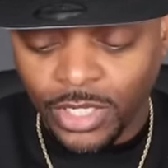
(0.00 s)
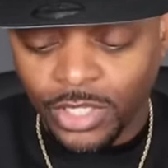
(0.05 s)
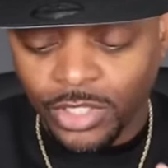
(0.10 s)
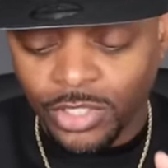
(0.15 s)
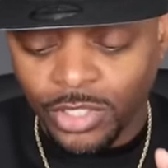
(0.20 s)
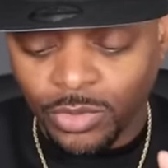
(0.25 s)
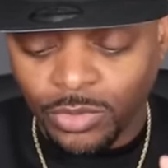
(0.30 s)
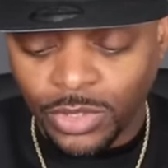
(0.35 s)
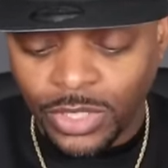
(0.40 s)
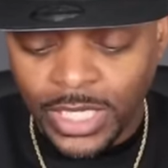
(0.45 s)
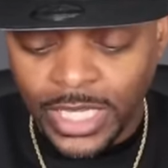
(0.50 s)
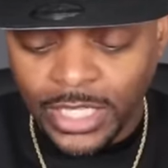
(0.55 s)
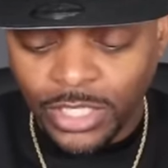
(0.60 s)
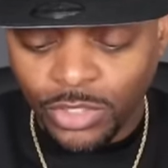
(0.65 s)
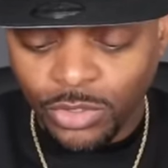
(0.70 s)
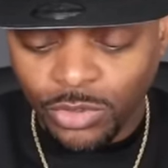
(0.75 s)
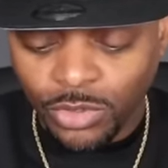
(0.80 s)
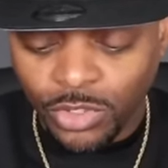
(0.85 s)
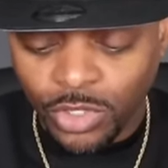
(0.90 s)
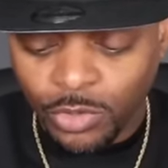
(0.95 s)
So
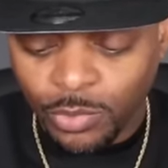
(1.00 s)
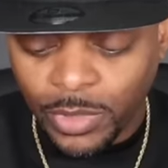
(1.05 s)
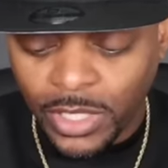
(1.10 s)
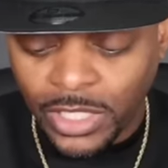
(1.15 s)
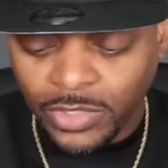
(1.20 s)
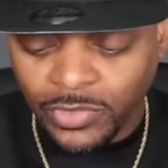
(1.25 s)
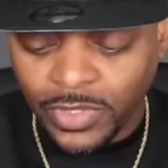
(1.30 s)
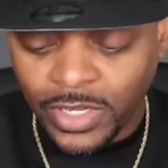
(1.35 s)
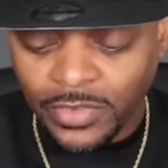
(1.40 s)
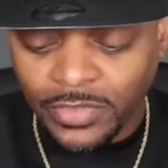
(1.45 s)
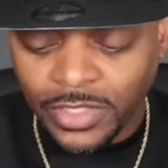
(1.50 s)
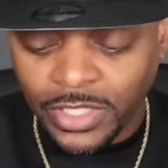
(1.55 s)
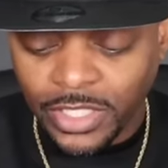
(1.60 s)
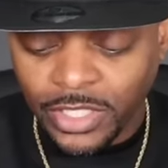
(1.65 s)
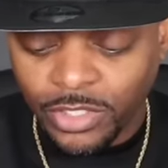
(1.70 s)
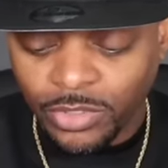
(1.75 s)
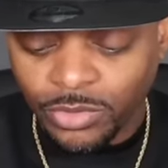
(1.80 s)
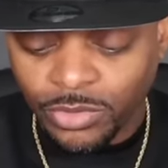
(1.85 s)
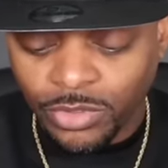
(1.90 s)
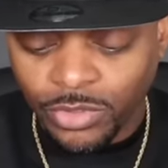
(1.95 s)
thank you so much for
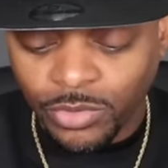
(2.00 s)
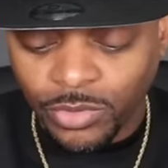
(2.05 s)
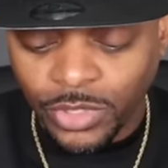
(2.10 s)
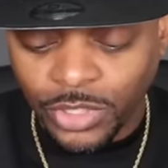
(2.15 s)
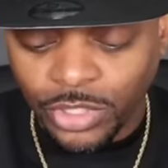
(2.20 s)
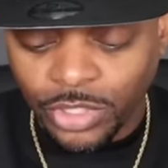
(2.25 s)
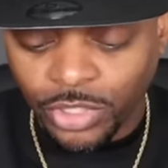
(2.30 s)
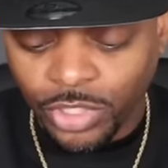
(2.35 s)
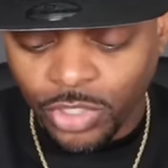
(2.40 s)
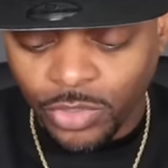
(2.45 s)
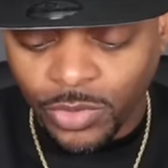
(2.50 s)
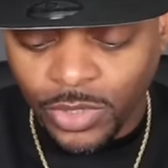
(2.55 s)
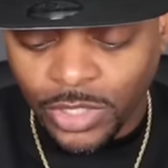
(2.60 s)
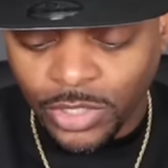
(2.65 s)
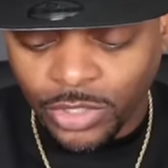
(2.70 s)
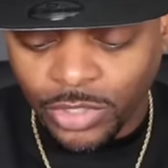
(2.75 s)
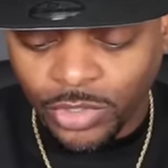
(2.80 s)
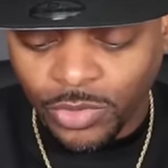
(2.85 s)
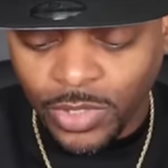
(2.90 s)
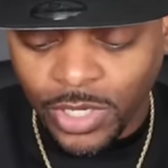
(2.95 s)
everything you do and show
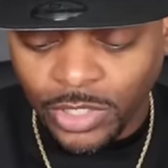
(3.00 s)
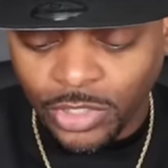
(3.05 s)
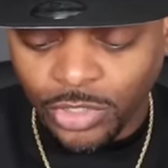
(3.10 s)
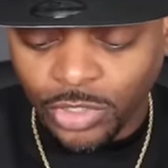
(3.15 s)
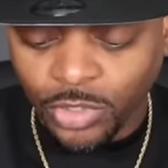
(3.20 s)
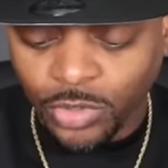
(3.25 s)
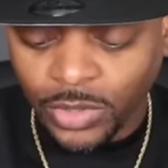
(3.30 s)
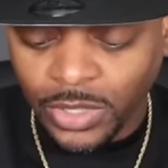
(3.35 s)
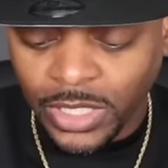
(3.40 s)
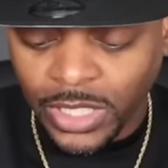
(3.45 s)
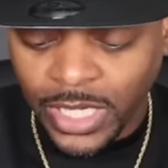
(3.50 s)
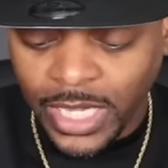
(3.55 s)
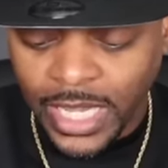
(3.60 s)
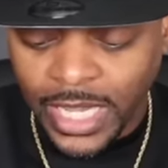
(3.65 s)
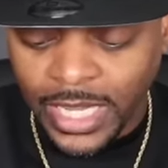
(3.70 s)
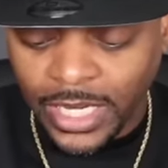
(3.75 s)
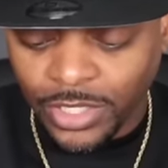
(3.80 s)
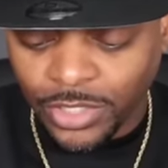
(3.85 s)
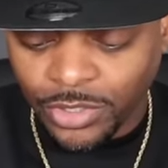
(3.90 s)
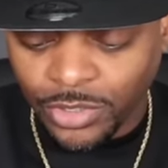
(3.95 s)
us. You are truly an
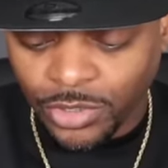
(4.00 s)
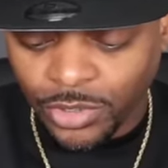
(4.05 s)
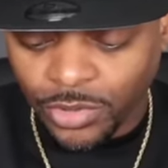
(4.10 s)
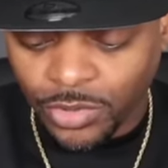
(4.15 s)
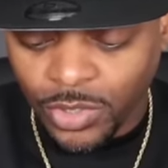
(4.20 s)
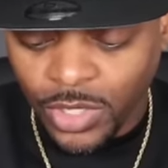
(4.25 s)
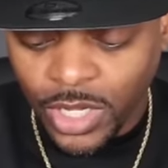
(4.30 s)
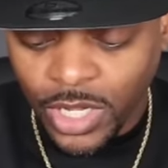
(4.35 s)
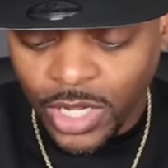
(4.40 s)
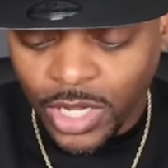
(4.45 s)
angel.